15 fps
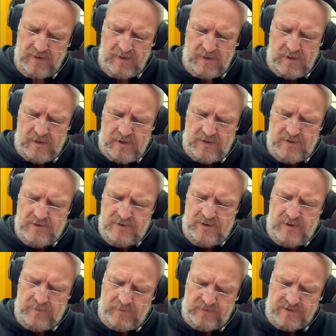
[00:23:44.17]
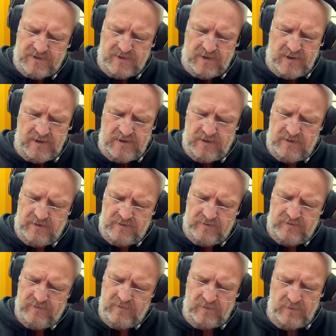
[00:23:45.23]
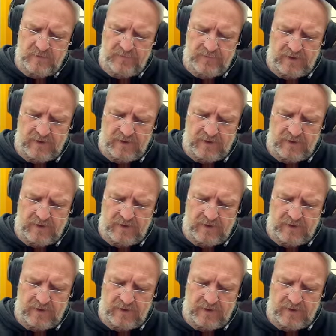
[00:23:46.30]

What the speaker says: And as you keep on sliding through,